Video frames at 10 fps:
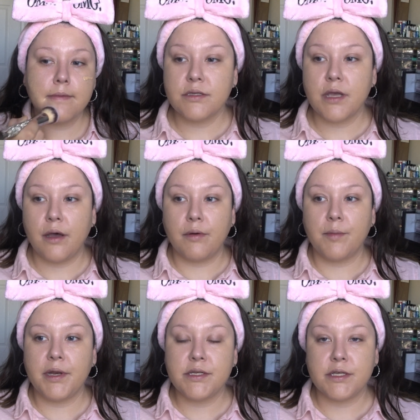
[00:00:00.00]
so what
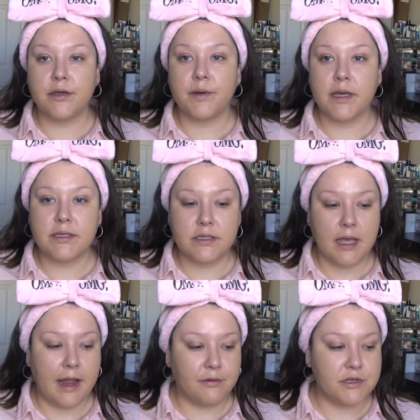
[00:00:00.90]
I'm going to do is
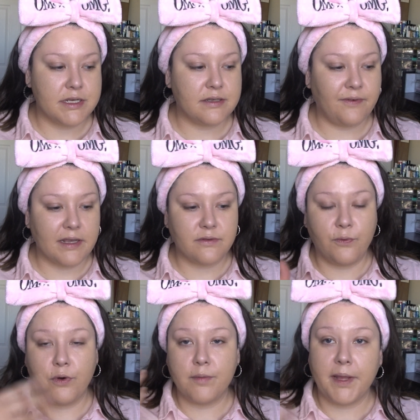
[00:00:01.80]
I will just fast
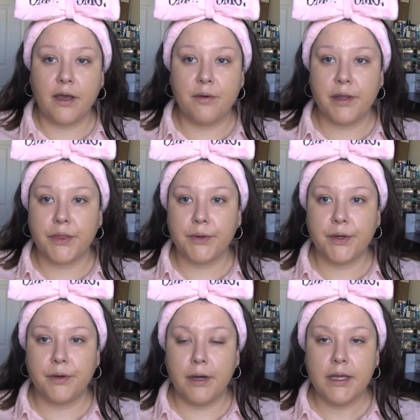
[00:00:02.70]
forward me going
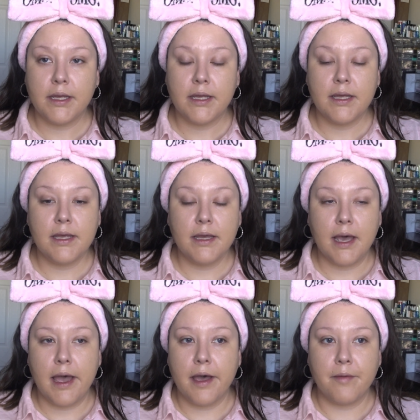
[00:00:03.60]
through
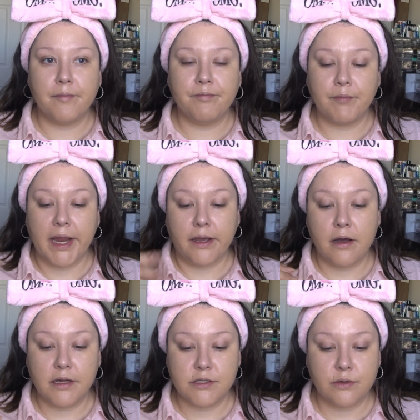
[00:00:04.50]
um, my
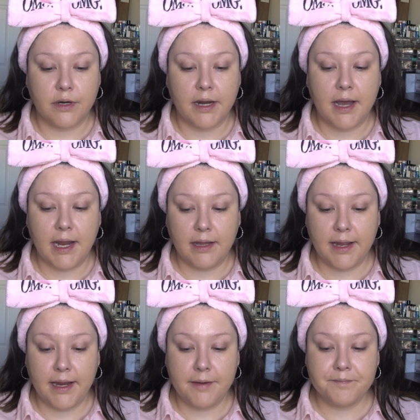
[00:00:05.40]
contour and
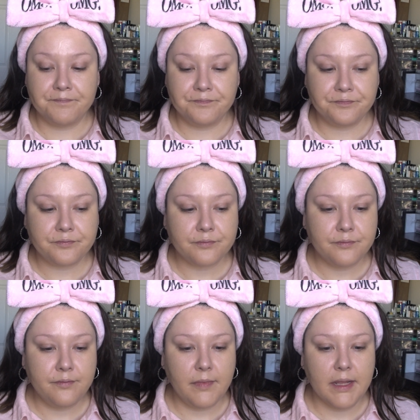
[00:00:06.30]
highlight
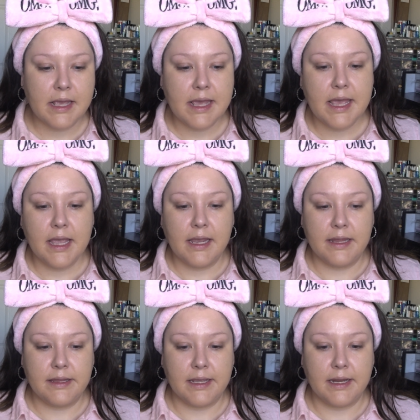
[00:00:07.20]

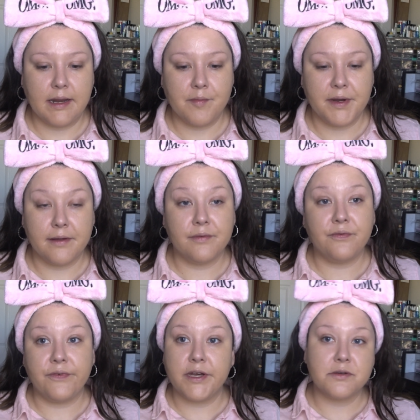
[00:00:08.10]
and then I'm going to
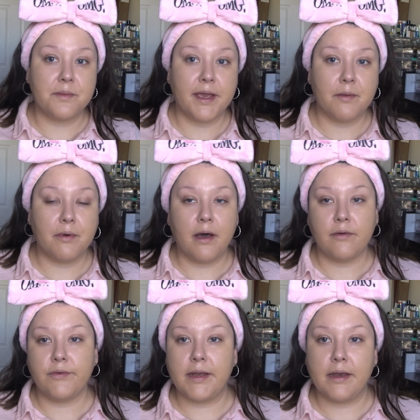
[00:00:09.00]
finish my makeup
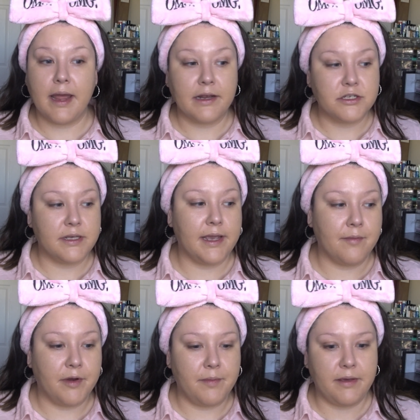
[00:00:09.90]
off and actually
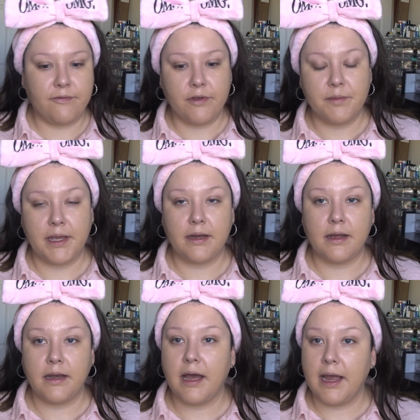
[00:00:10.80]
I'm going to be filming
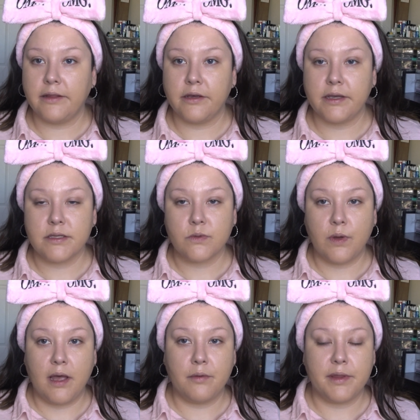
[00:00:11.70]
an eye look as
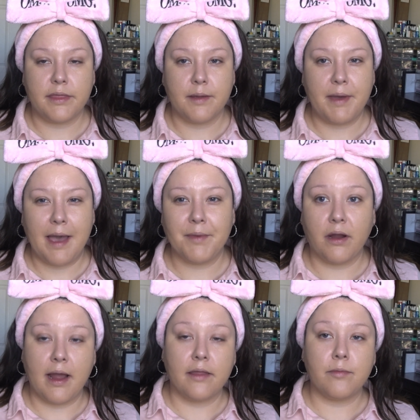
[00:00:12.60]
well with the Pat
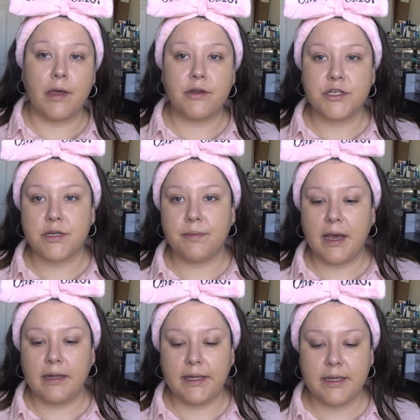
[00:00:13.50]
McGrath Mothership
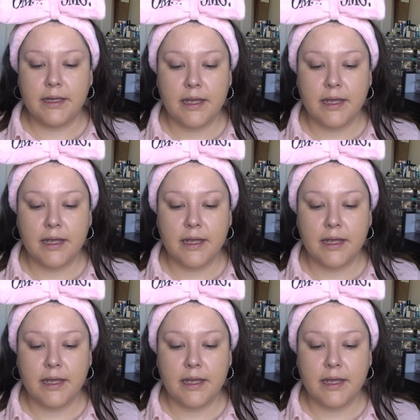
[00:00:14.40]
palette